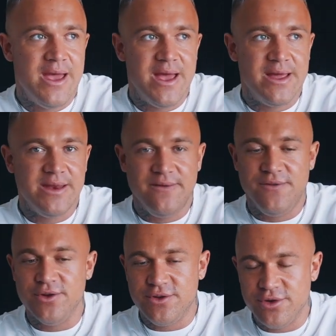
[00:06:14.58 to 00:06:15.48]
And if
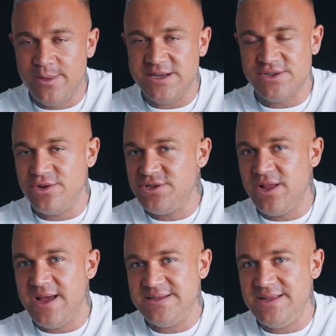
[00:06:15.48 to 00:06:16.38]
you do too much
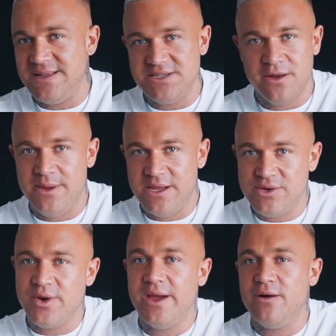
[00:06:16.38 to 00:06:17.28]
socializing, there's gonna be a
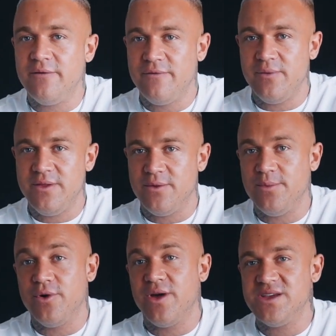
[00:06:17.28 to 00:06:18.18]
trade-off with your
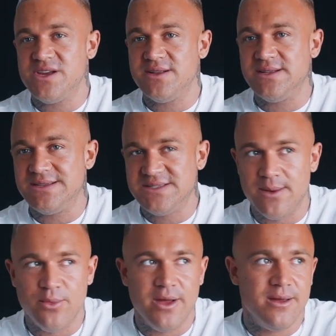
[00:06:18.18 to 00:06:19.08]
progression
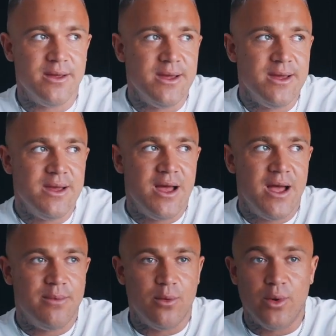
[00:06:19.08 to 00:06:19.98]
somewhere.
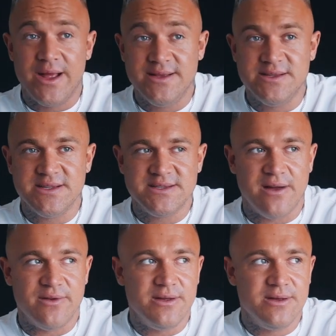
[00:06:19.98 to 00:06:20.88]
But what I did
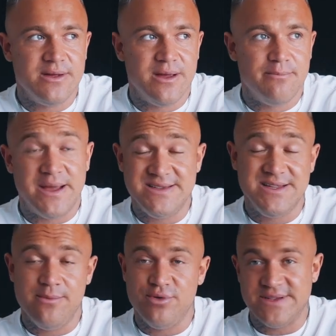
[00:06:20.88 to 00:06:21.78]
discover,
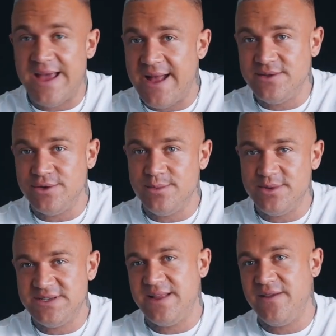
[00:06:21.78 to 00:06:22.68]
basically because I had
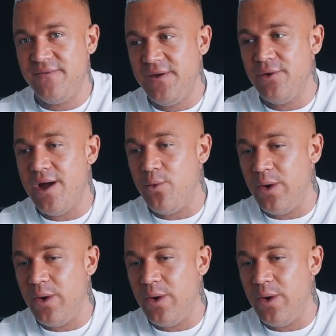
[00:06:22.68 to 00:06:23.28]
to figure out